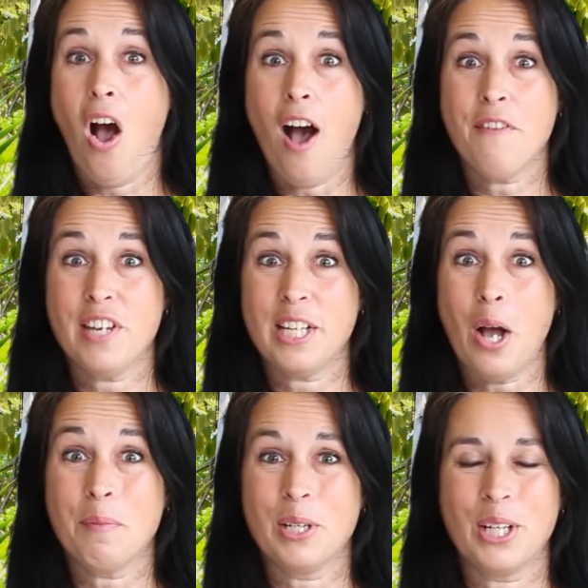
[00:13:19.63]
I think
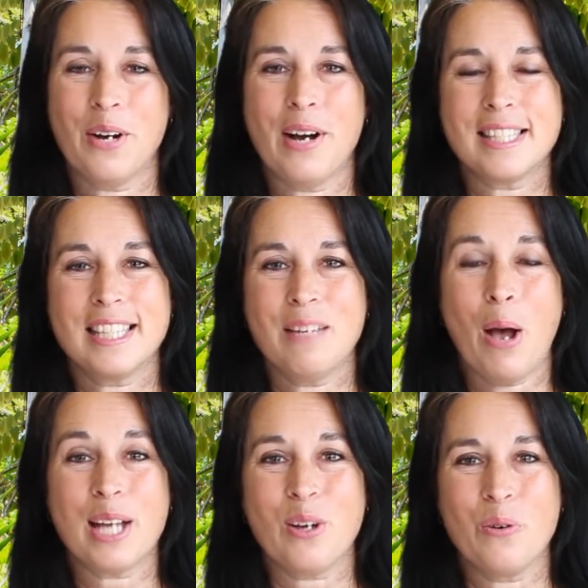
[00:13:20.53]
I'm going to go out and see
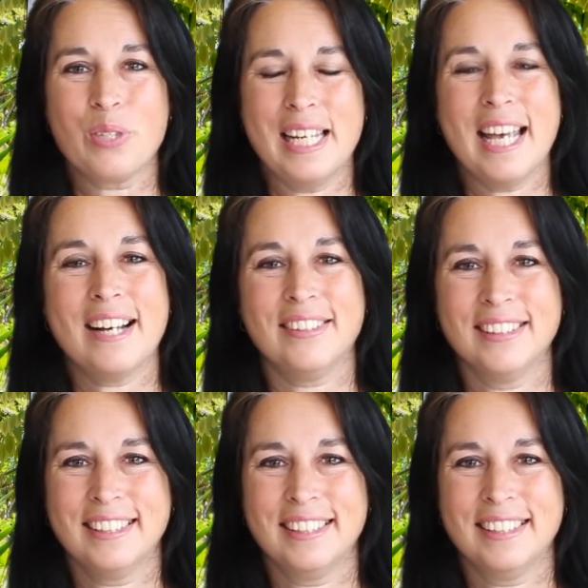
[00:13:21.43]
my Tulsi now.